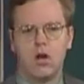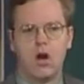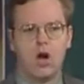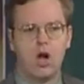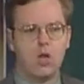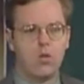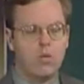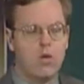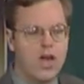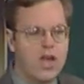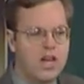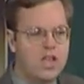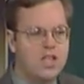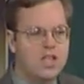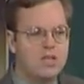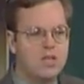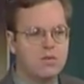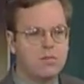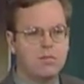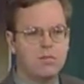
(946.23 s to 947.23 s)
already
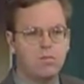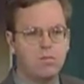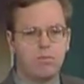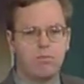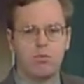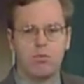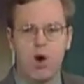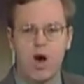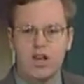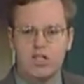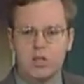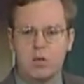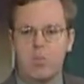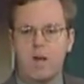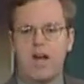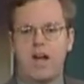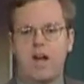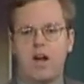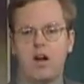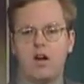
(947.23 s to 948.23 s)
brought to
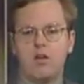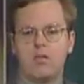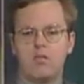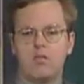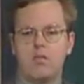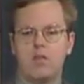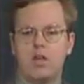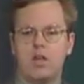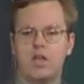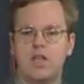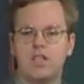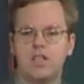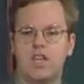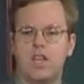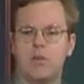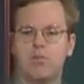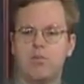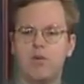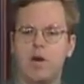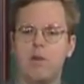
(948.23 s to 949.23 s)
bear as
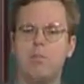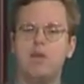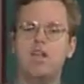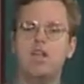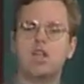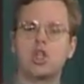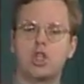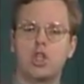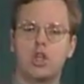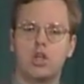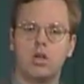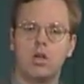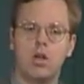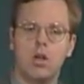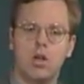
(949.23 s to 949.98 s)
a premonition